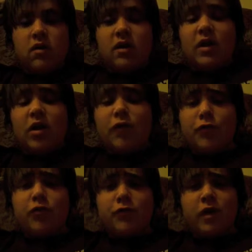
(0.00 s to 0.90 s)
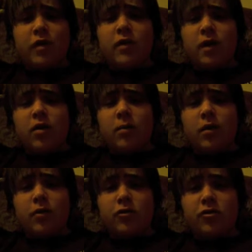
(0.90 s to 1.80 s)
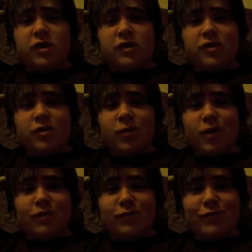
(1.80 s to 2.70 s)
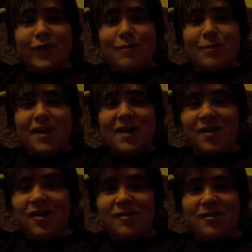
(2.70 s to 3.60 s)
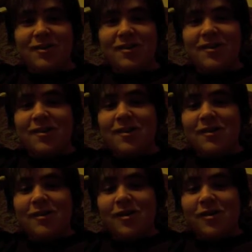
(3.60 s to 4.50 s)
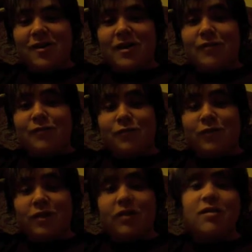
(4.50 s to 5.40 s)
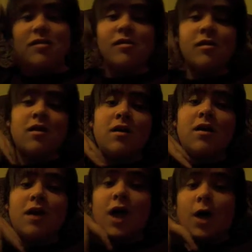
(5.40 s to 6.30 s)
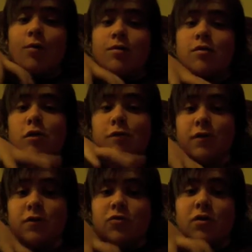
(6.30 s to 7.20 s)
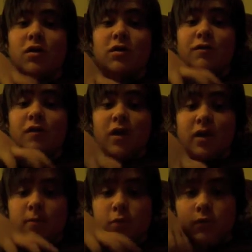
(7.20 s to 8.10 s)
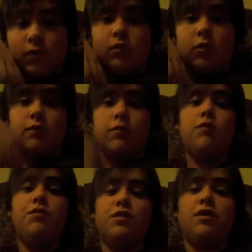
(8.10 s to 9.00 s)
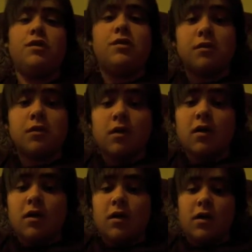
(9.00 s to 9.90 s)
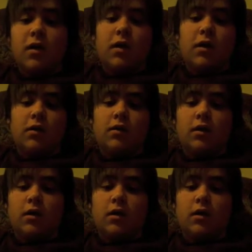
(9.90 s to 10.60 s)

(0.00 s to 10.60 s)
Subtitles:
Now, I first found out about Jesus Christ Vampire Hunter on Netflix. I was surfing trying to find movies to review for this, and